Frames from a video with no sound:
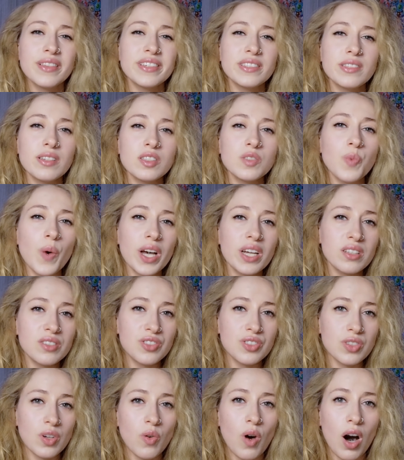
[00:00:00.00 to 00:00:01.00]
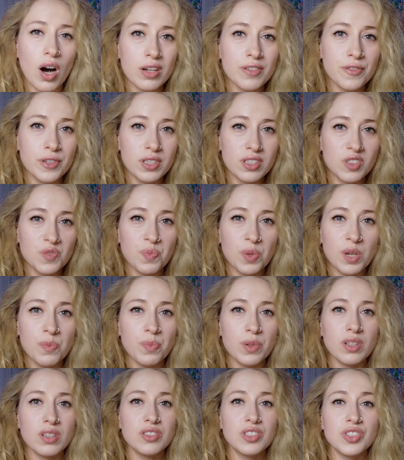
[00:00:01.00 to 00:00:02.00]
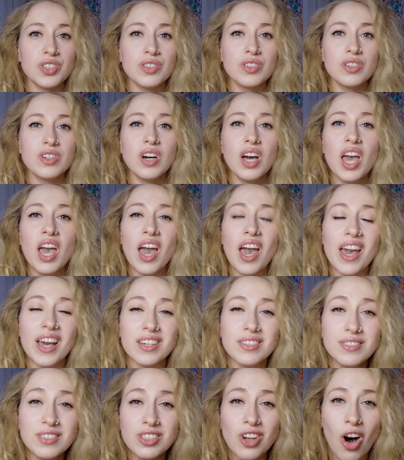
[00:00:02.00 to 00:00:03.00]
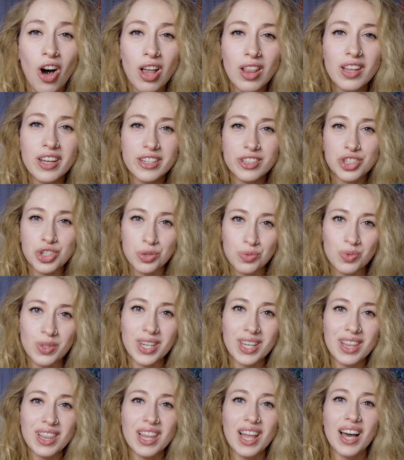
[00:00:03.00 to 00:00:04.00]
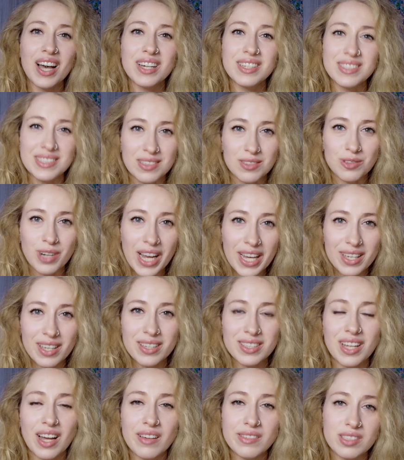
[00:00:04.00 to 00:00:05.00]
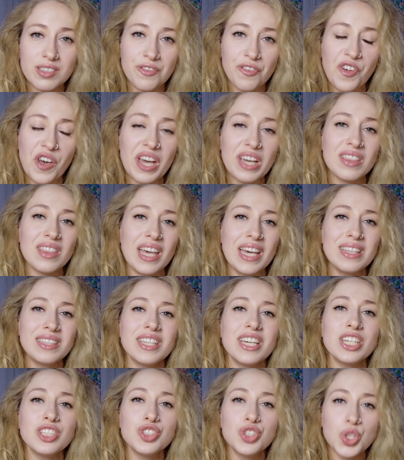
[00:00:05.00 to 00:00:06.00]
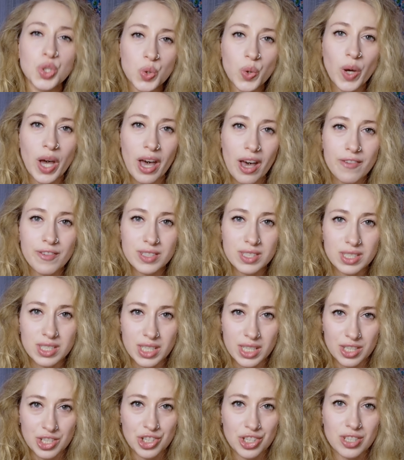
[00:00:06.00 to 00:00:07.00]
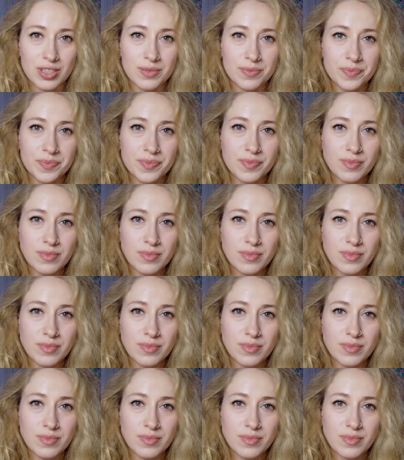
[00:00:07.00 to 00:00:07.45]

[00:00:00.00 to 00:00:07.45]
This is why it's so hard for these people to acknowledge, realize, and recognize the fact that they do have an addiction.